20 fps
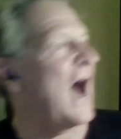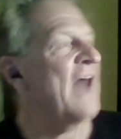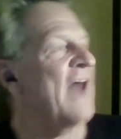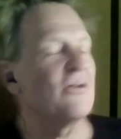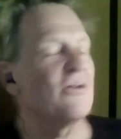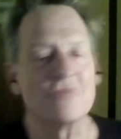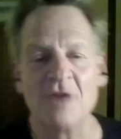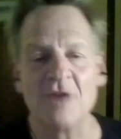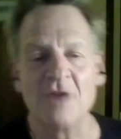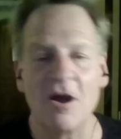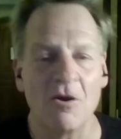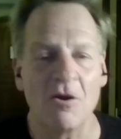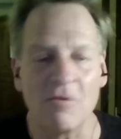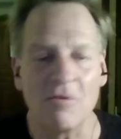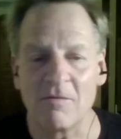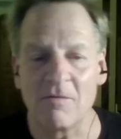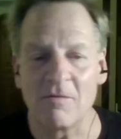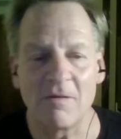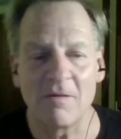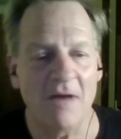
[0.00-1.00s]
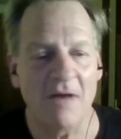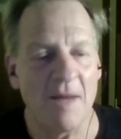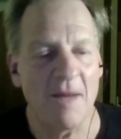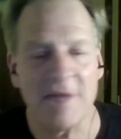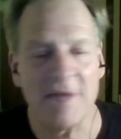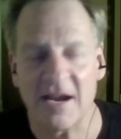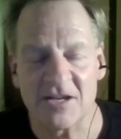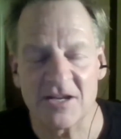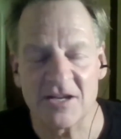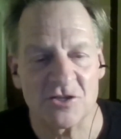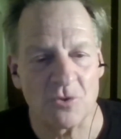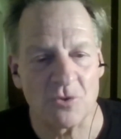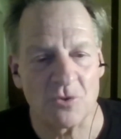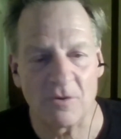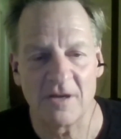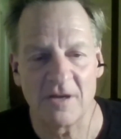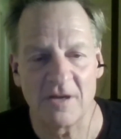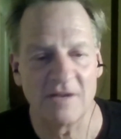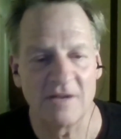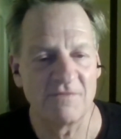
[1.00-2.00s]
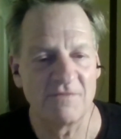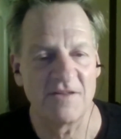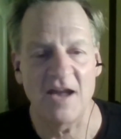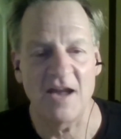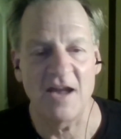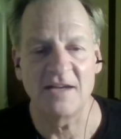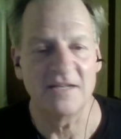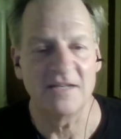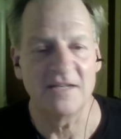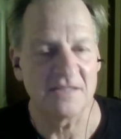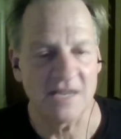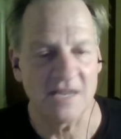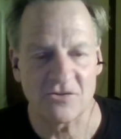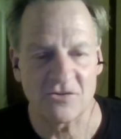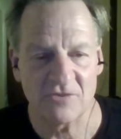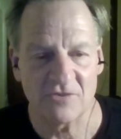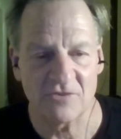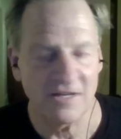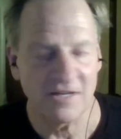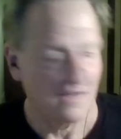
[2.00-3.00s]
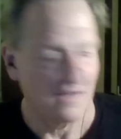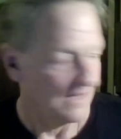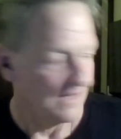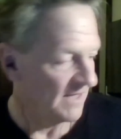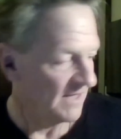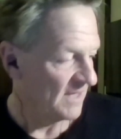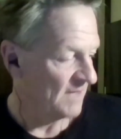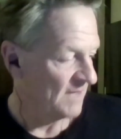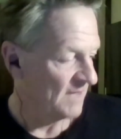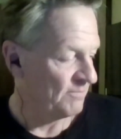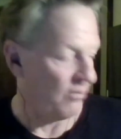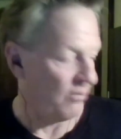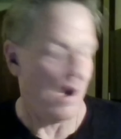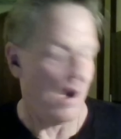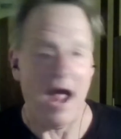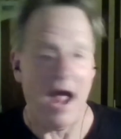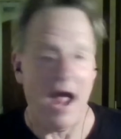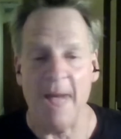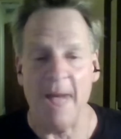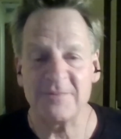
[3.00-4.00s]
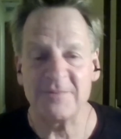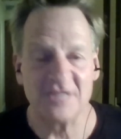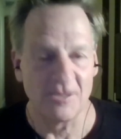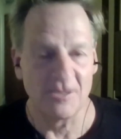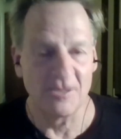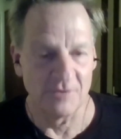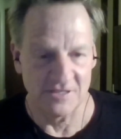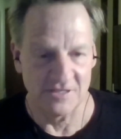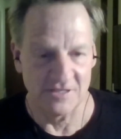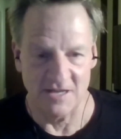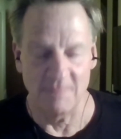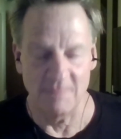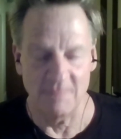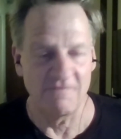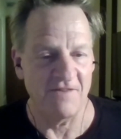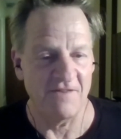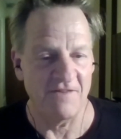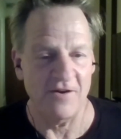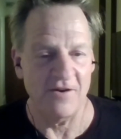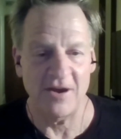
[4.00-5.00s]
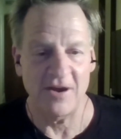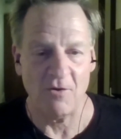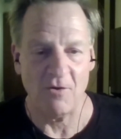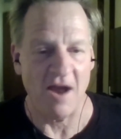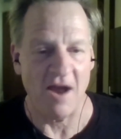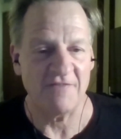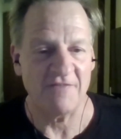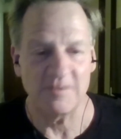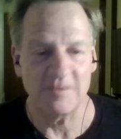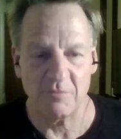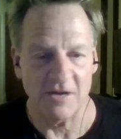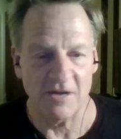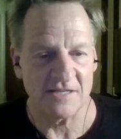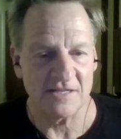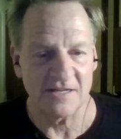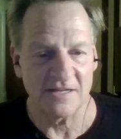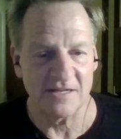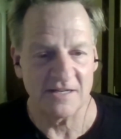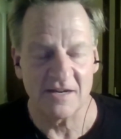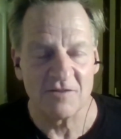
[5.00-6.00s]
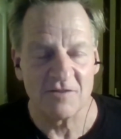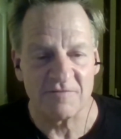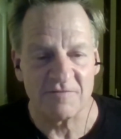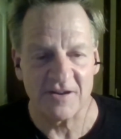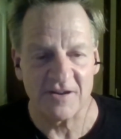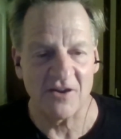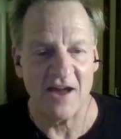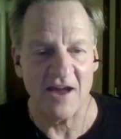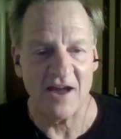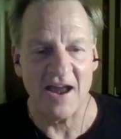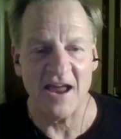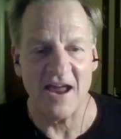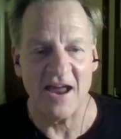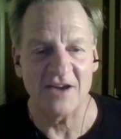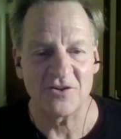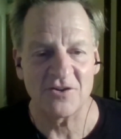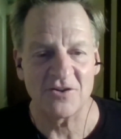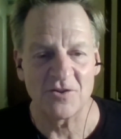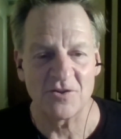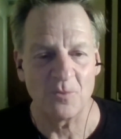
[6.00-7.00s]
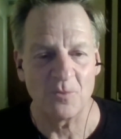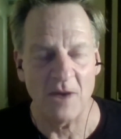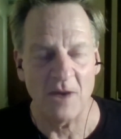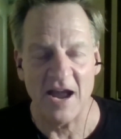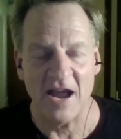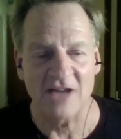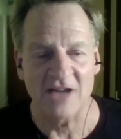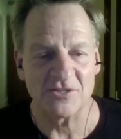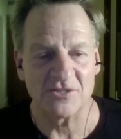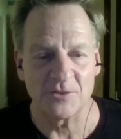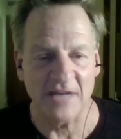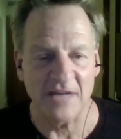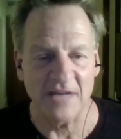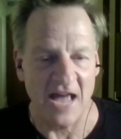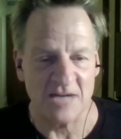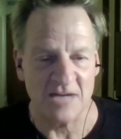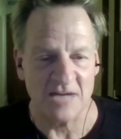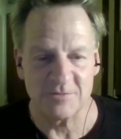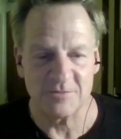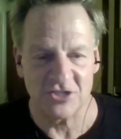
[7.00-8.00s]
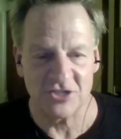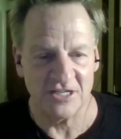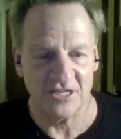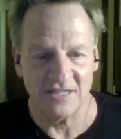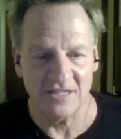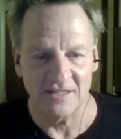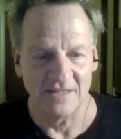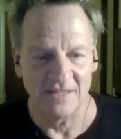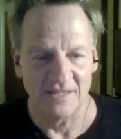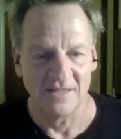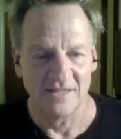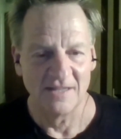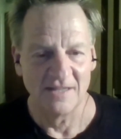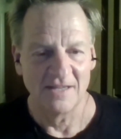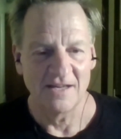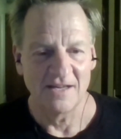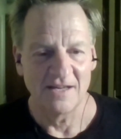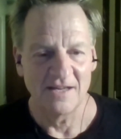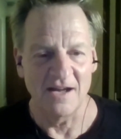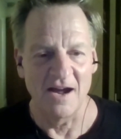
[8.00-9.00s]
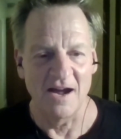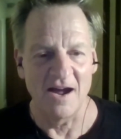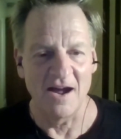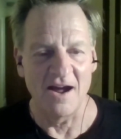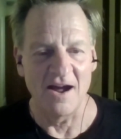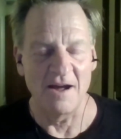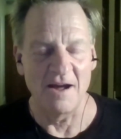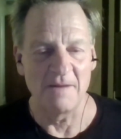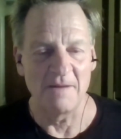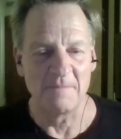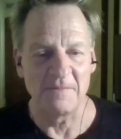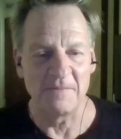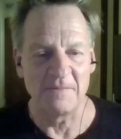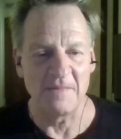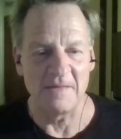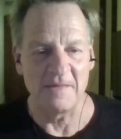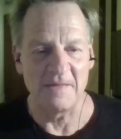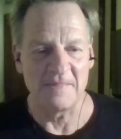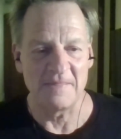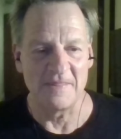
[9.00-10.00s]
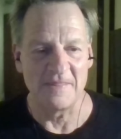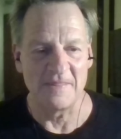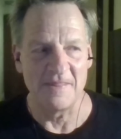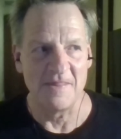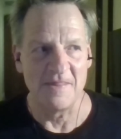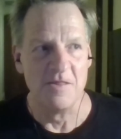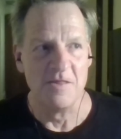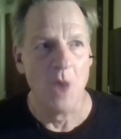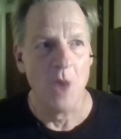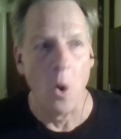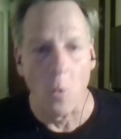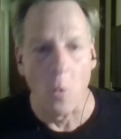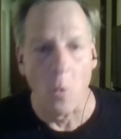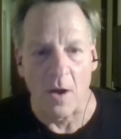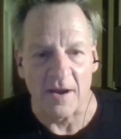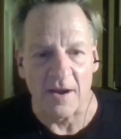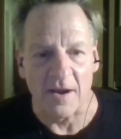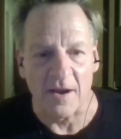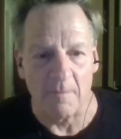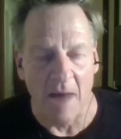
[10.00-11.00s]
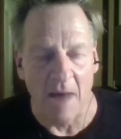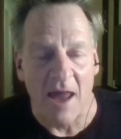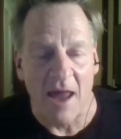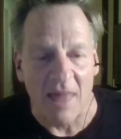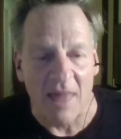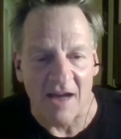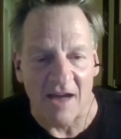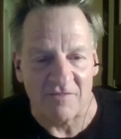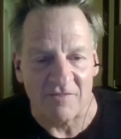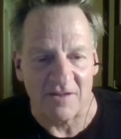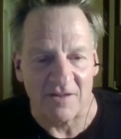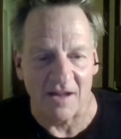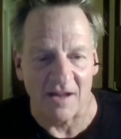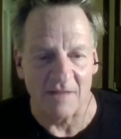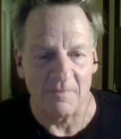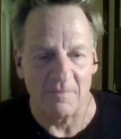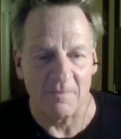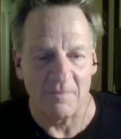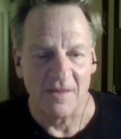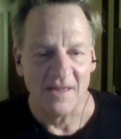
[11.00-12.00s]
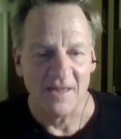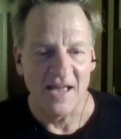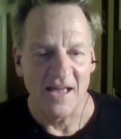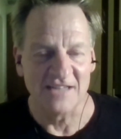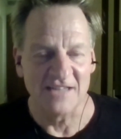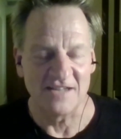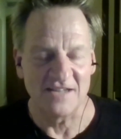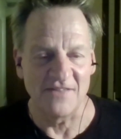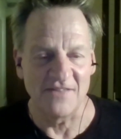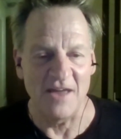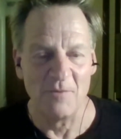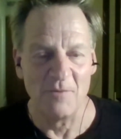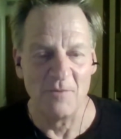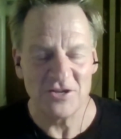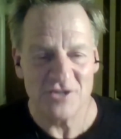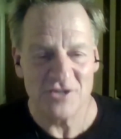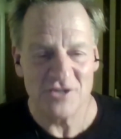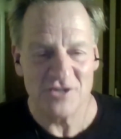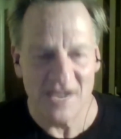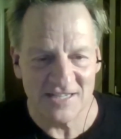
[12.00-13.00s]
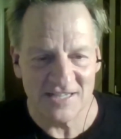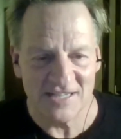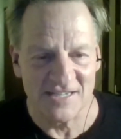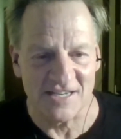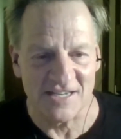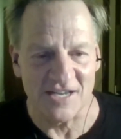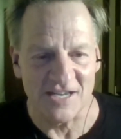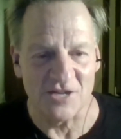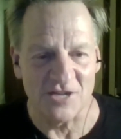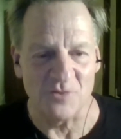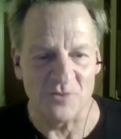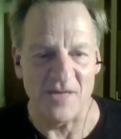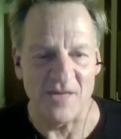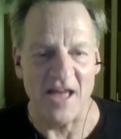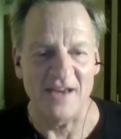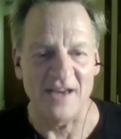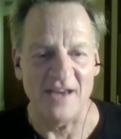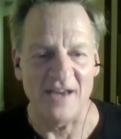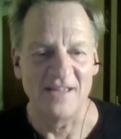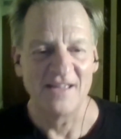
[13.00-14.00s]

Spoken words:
I don't know. I'm not a historian of the 19th century. Perhaps there was some very crafty president who figured out how to turn the White House into a cash machine. But no one in my lifetime has done that. Richard Nixon didn't do